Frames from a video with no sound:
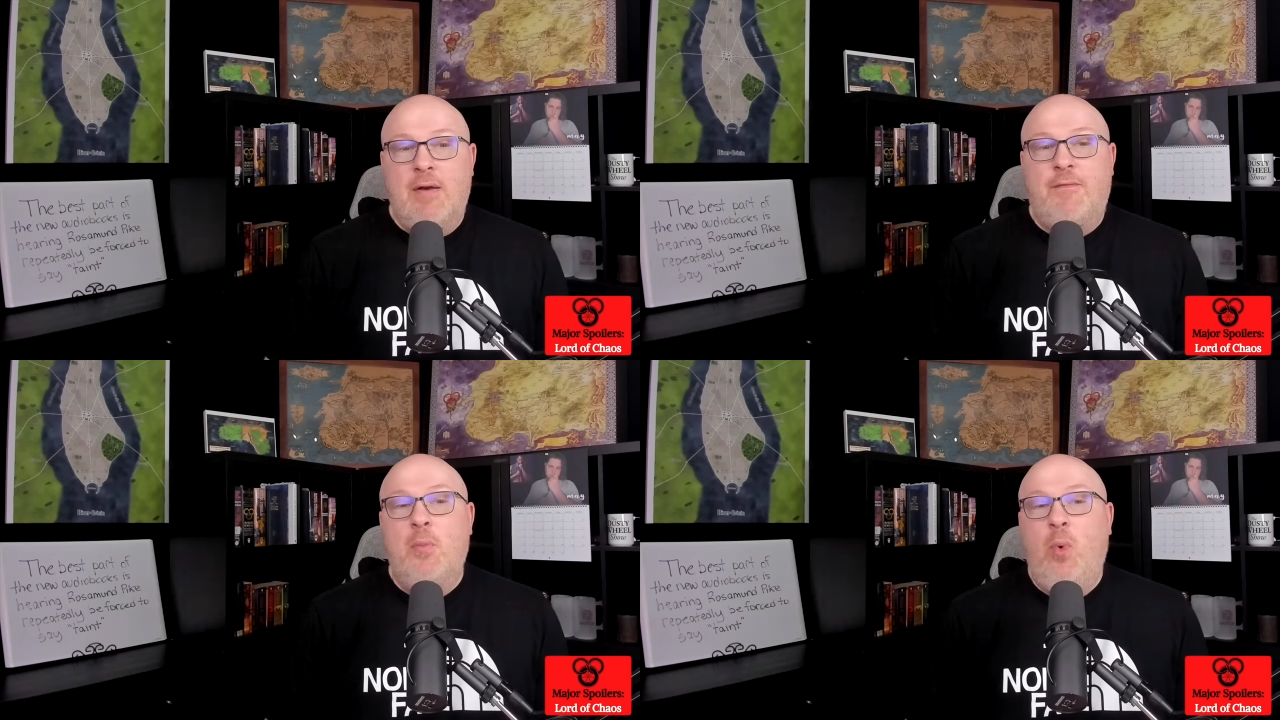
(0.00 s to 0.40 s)

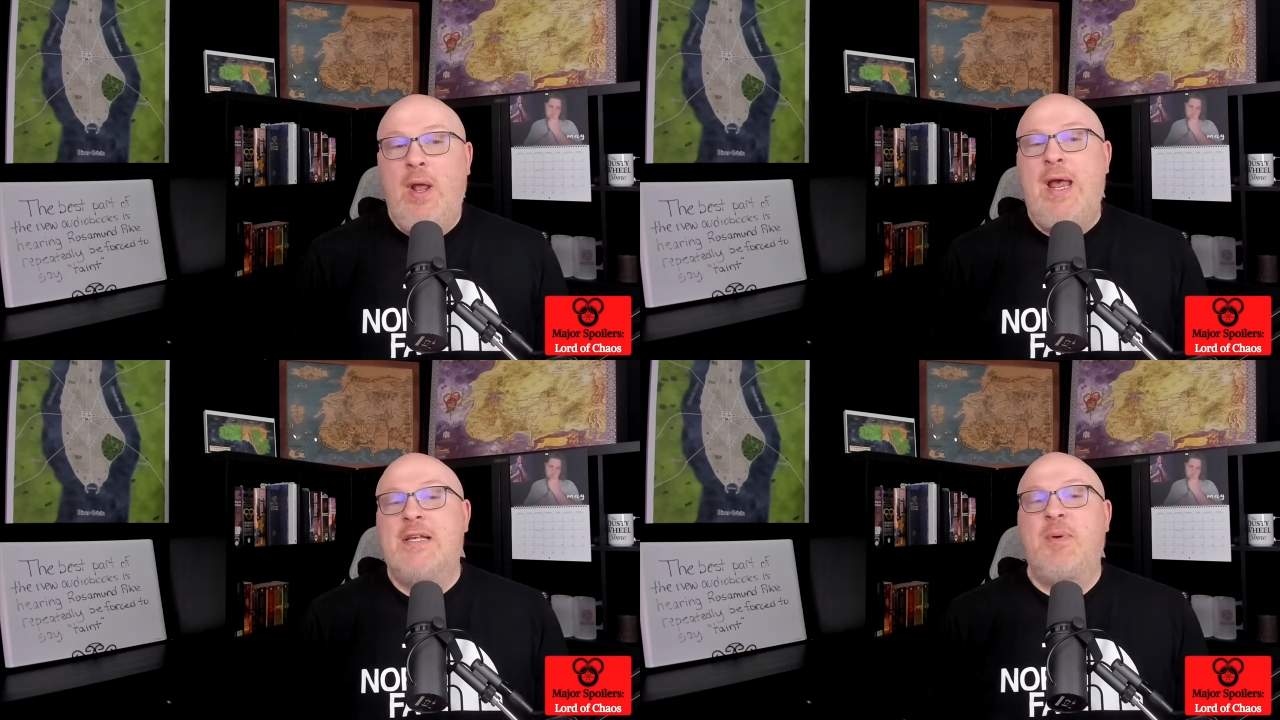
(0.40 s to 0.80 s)
and from
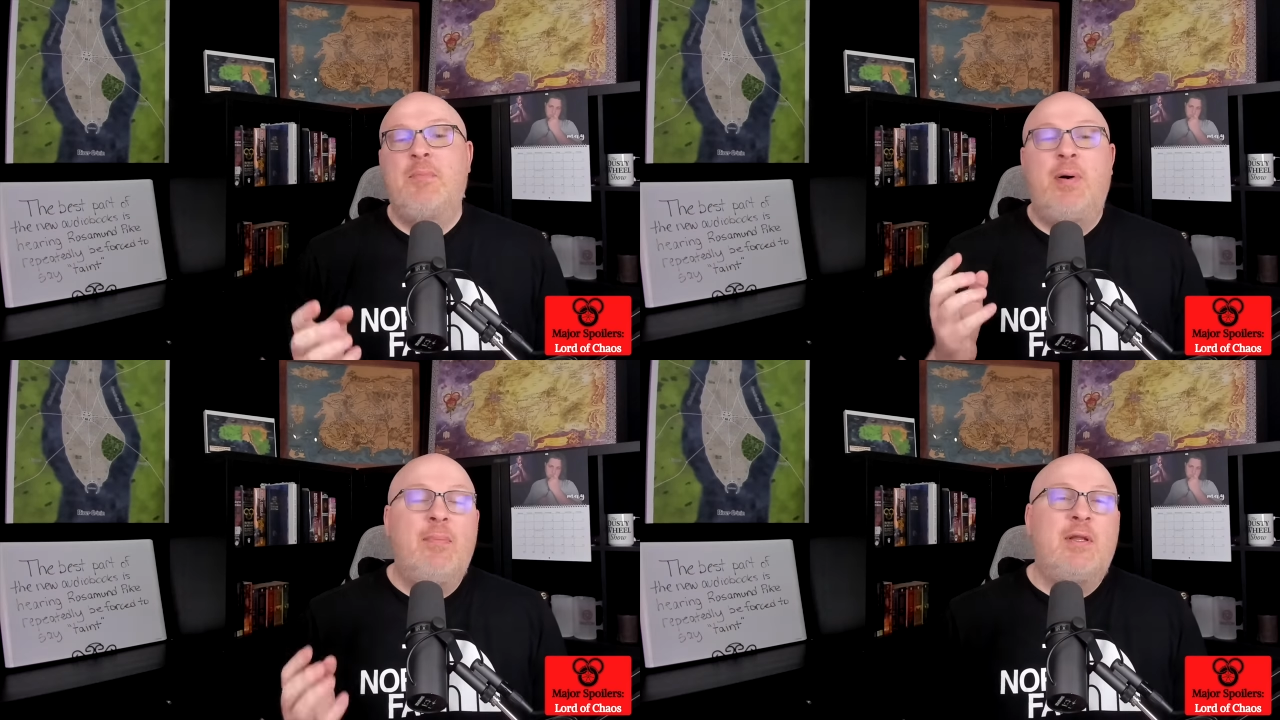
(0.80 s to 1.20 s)
what has been
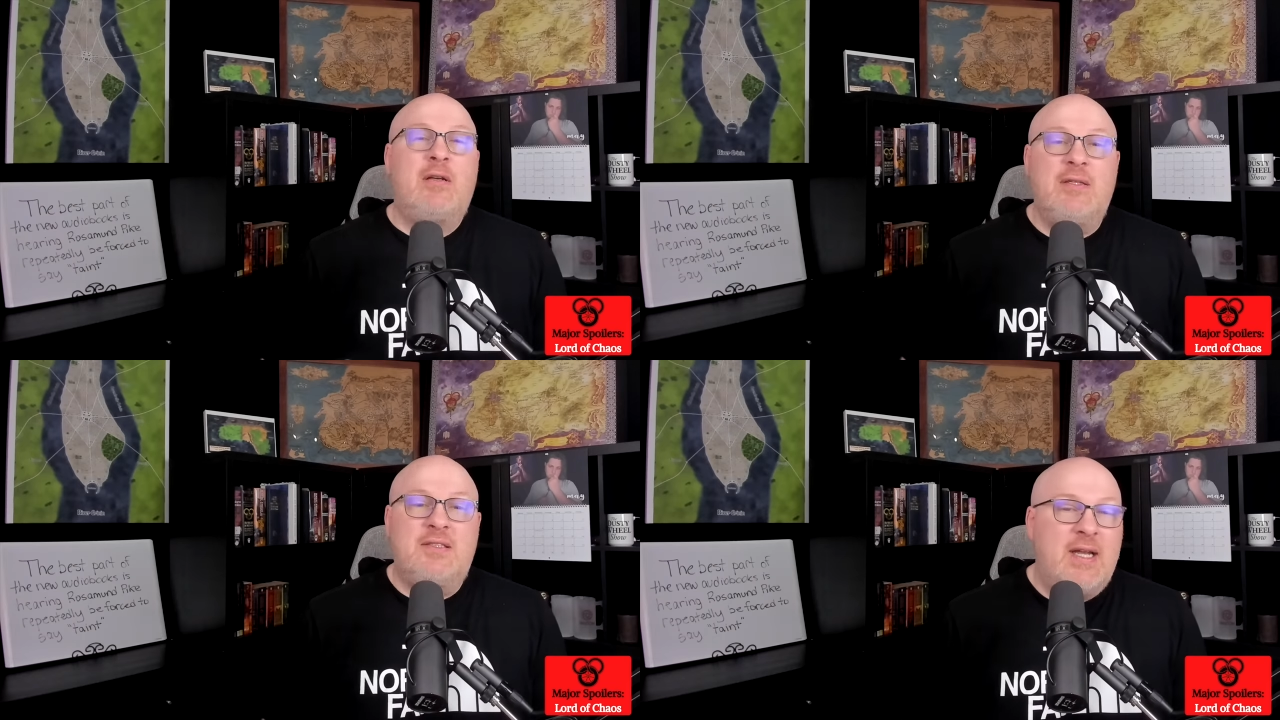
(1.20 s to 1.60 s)

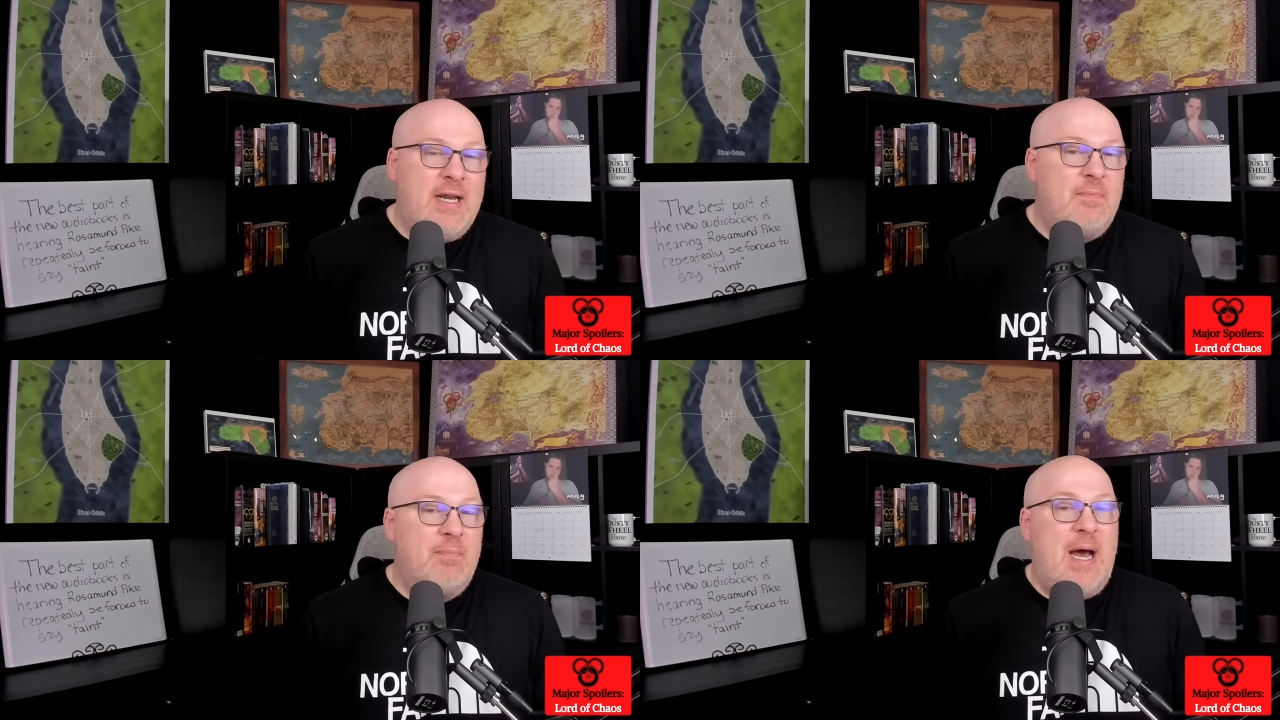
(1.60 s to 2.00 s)
publicly
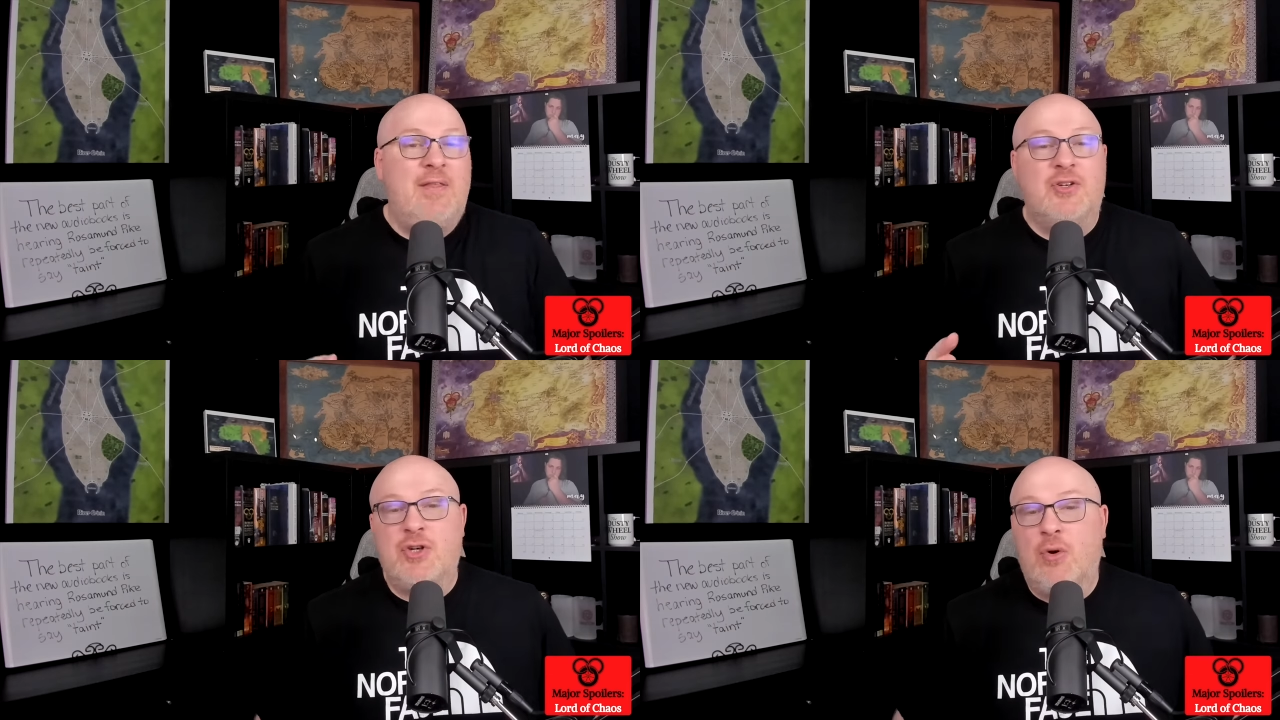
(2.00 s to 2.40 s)
stated by
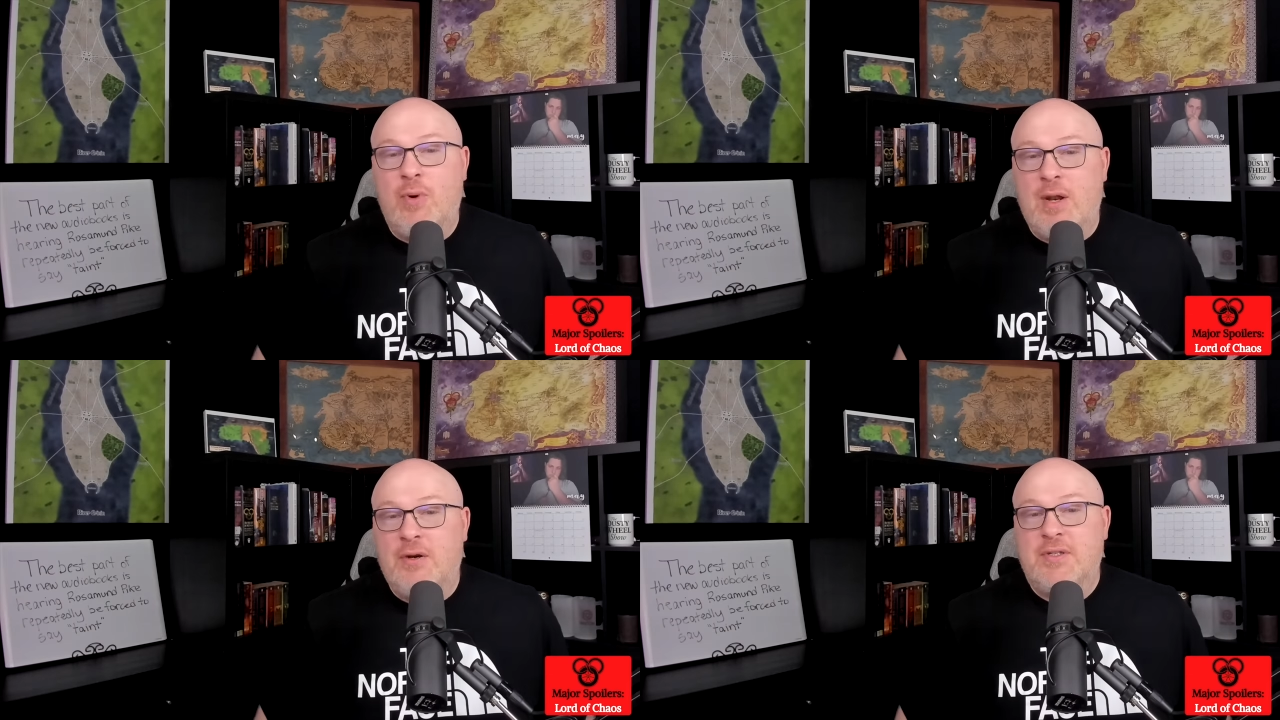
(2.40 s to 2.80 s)
the
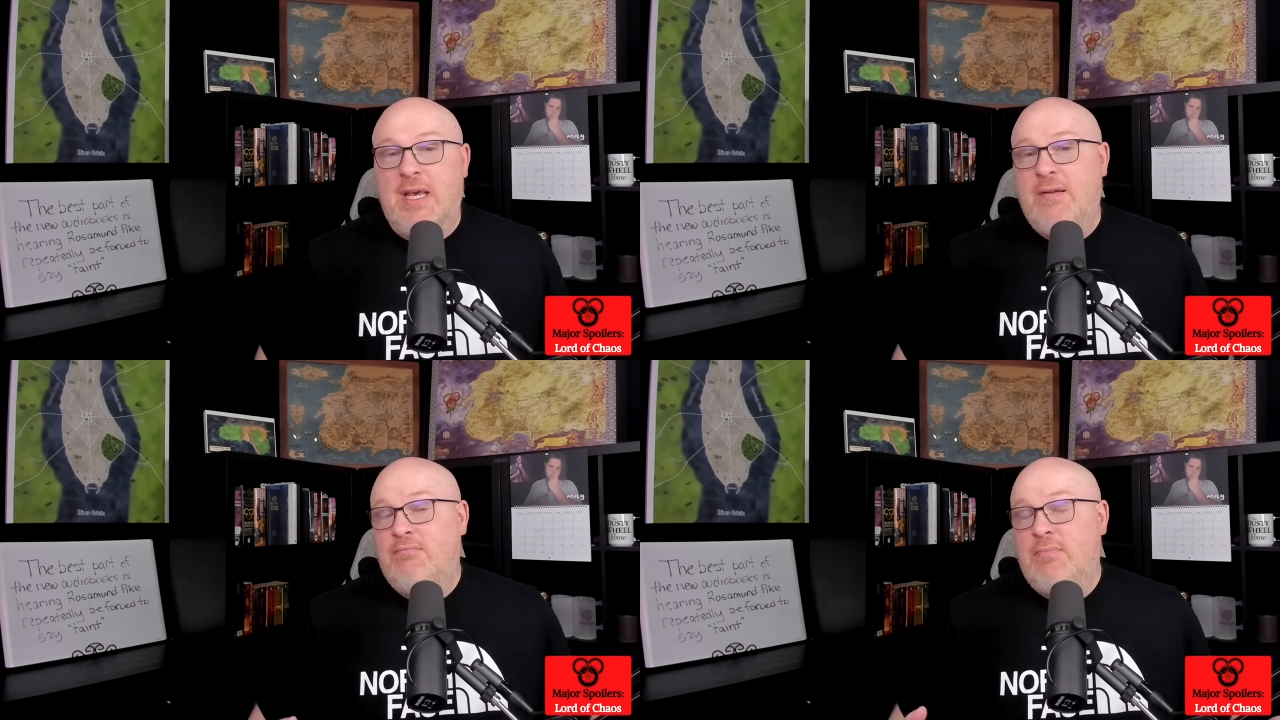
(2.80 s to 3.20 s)
showrunners and